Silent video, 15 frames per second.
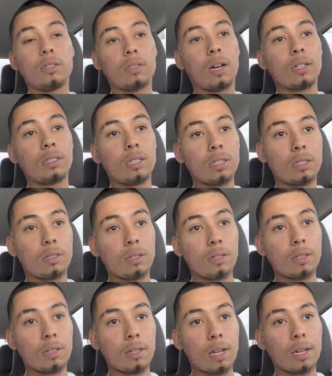Not just
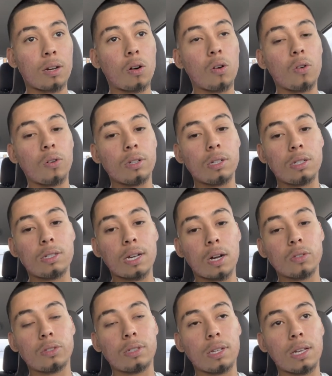like, oh,
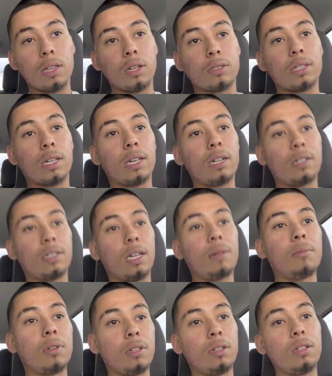it looks like
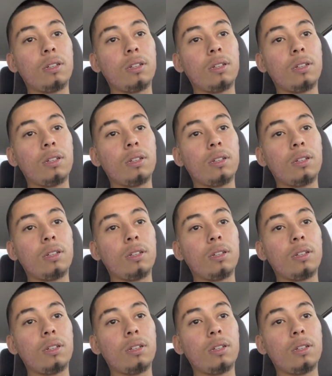entertainment.